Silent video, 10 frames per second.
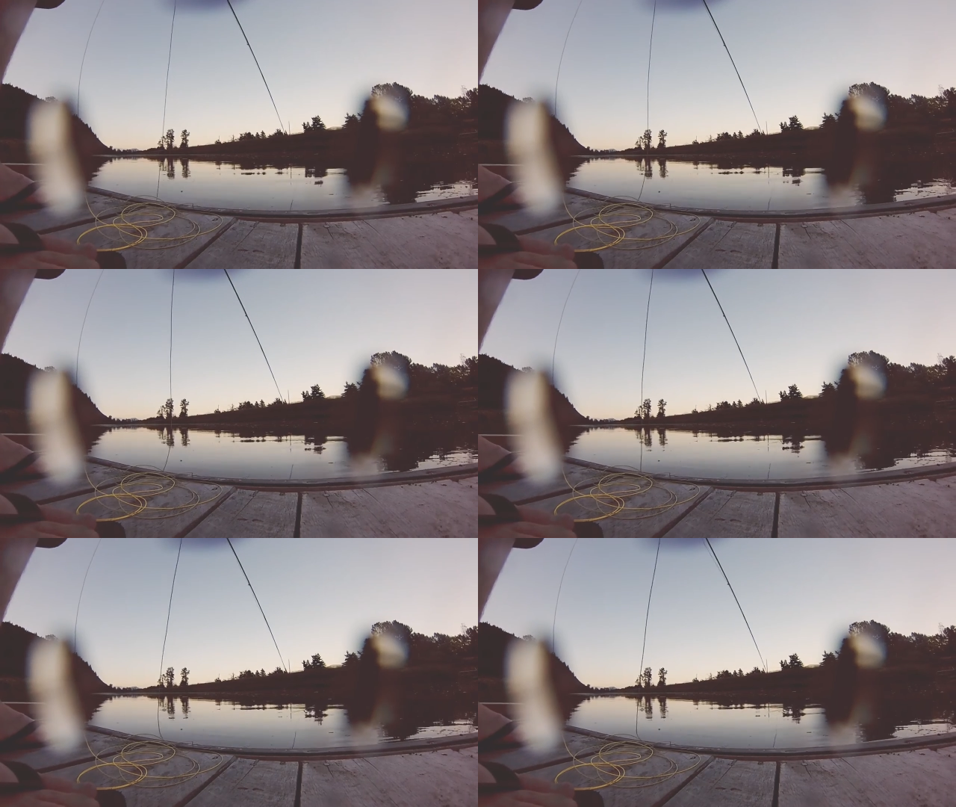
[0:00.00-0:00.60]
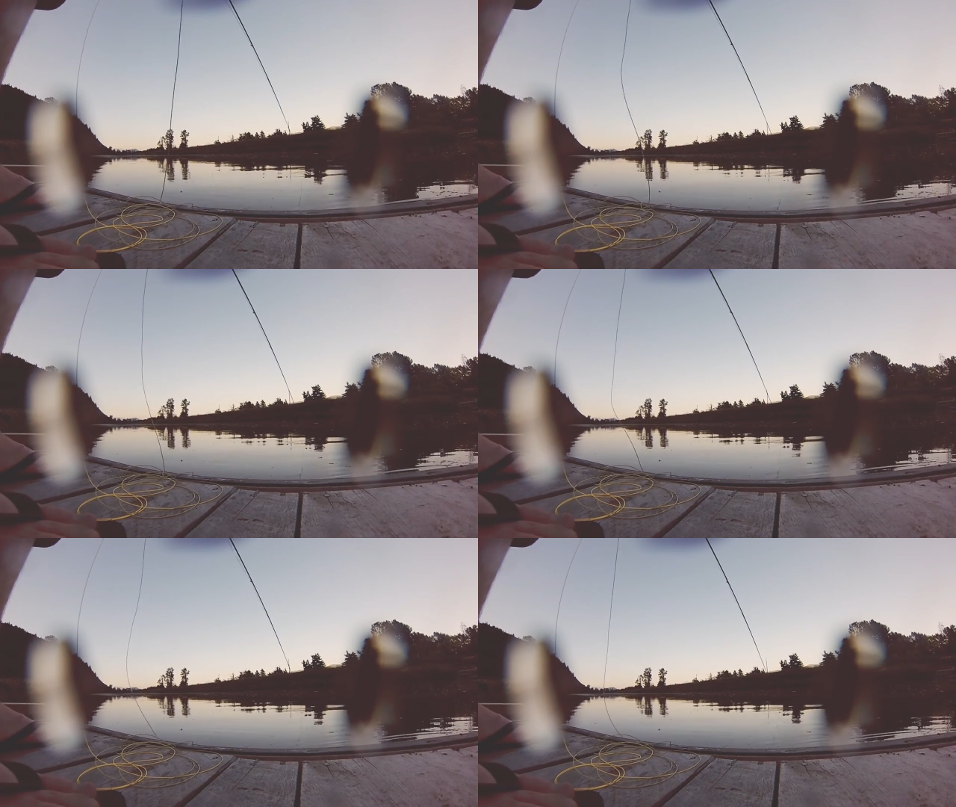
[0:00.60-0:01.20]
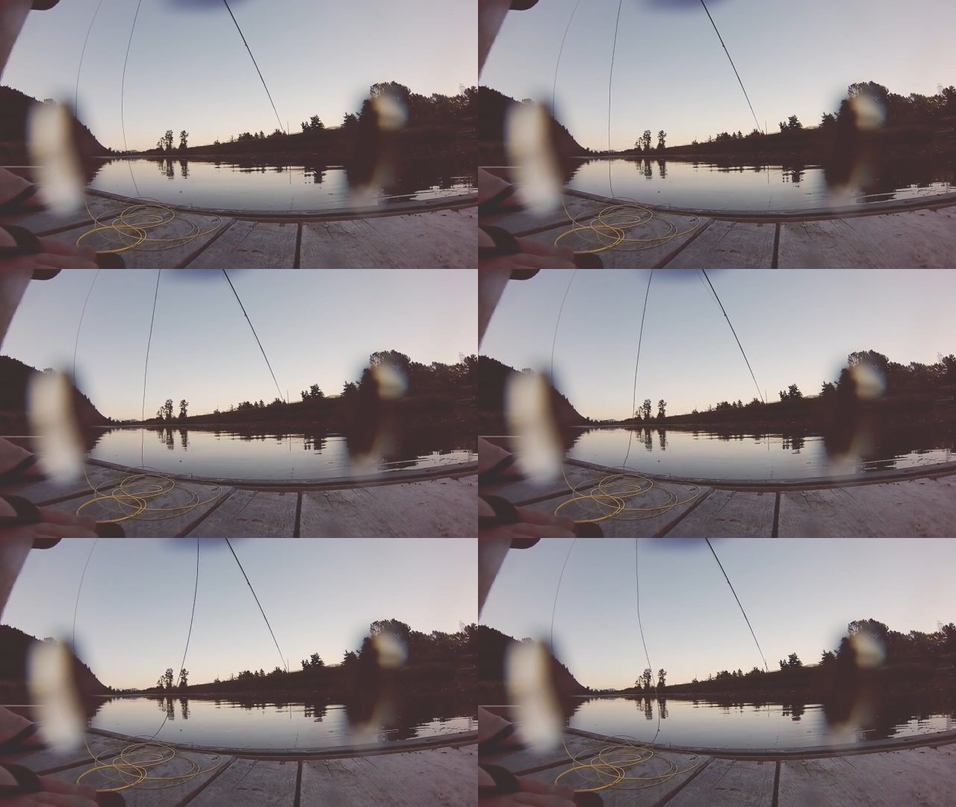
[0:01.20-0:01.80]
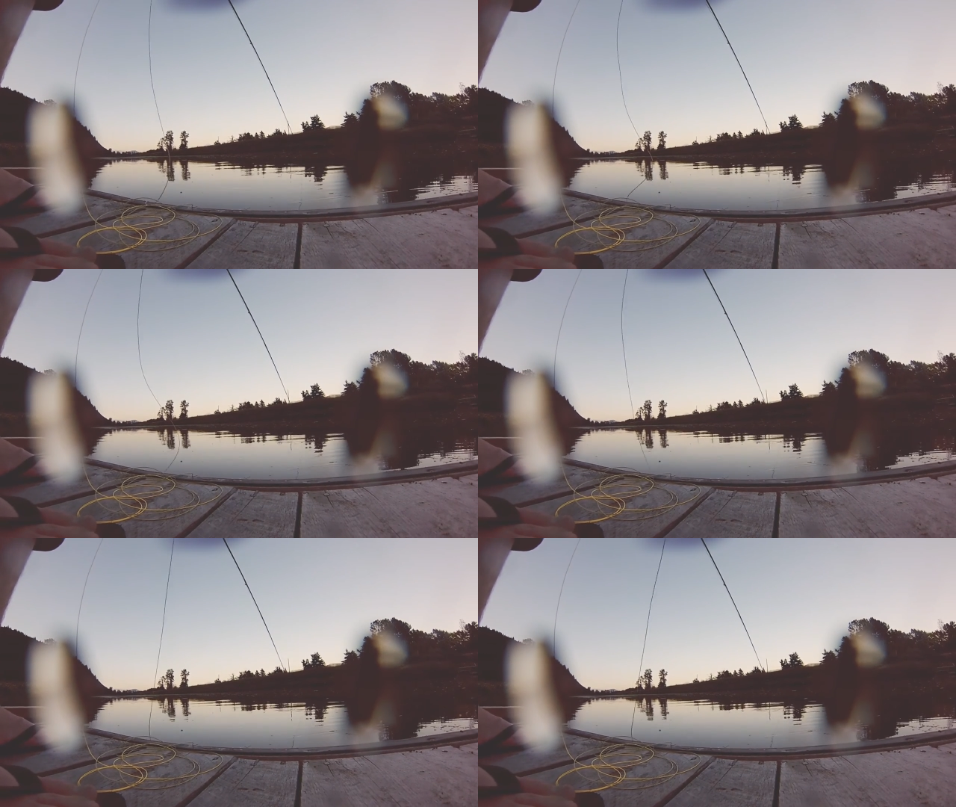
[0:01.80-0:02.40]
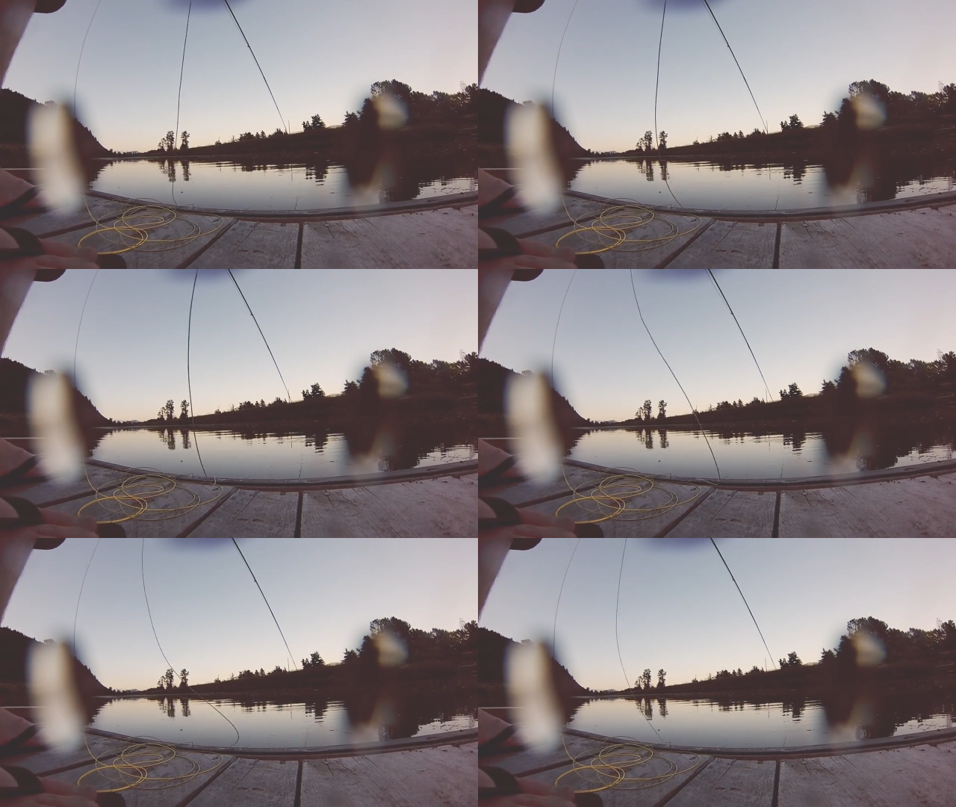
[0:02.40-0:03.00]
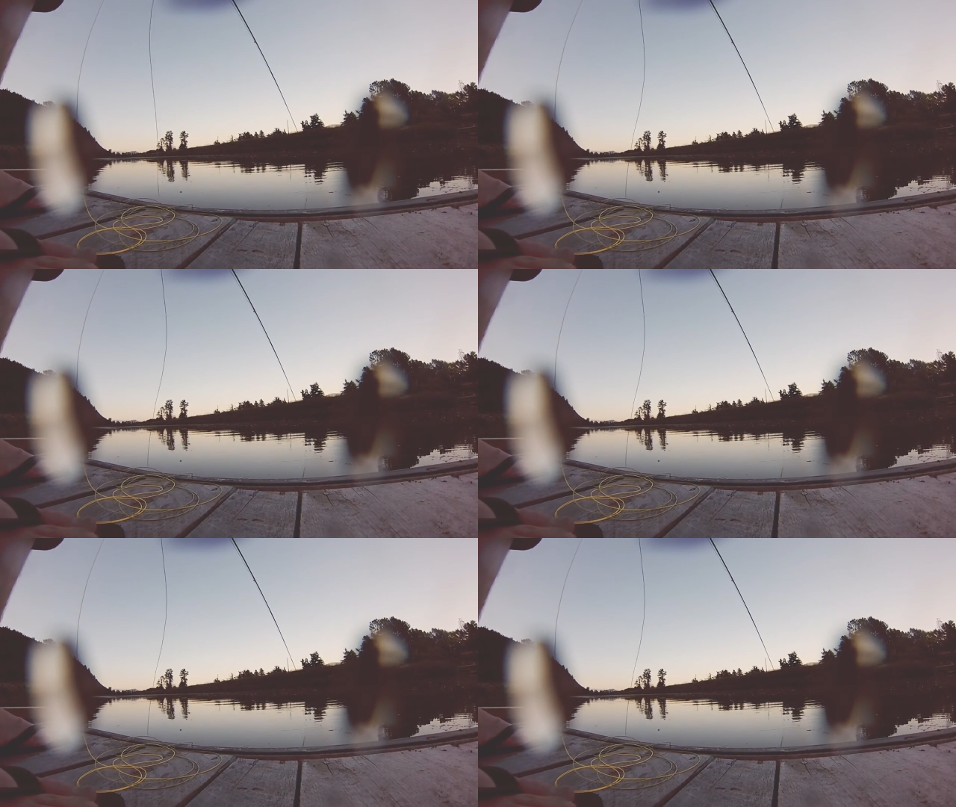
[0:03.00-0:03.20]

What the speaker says: Nobody's mouth can be seen.